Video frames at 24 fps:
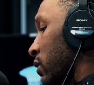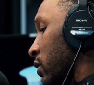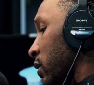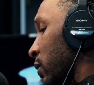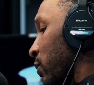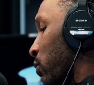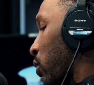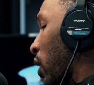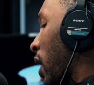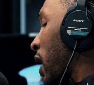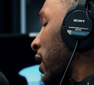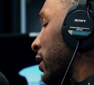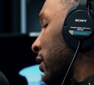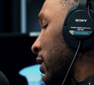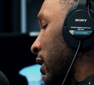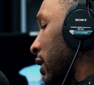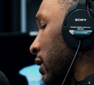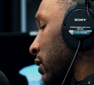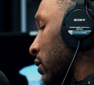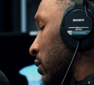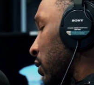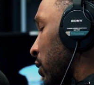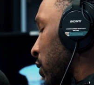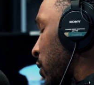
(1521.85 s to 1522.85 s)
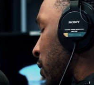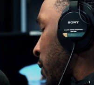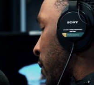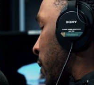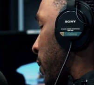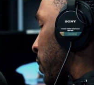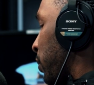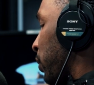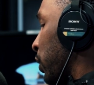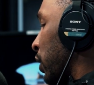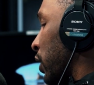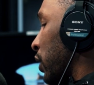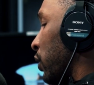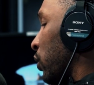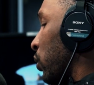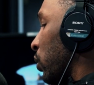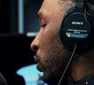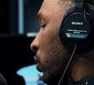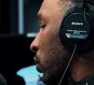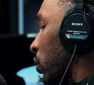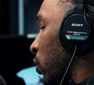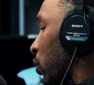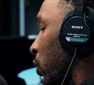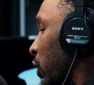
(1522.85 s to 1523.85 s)
the project, but
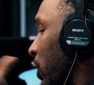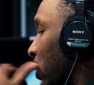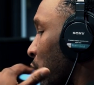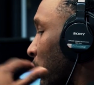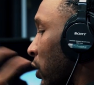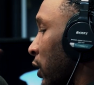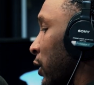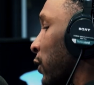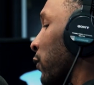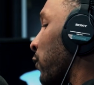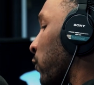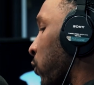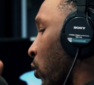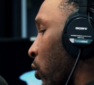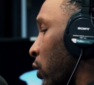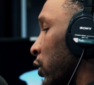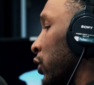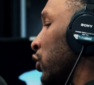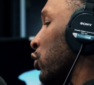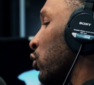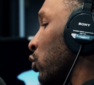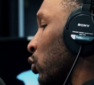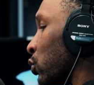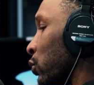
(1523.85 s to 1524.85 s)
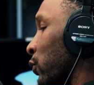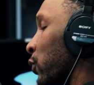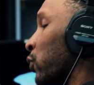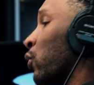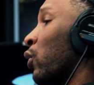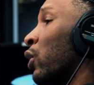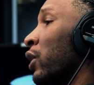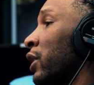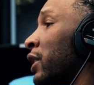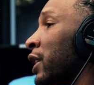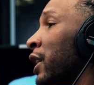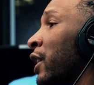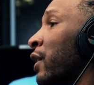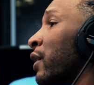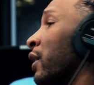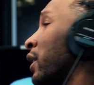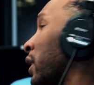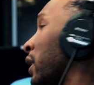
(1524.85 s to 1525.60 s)
what are you looking forward to before the year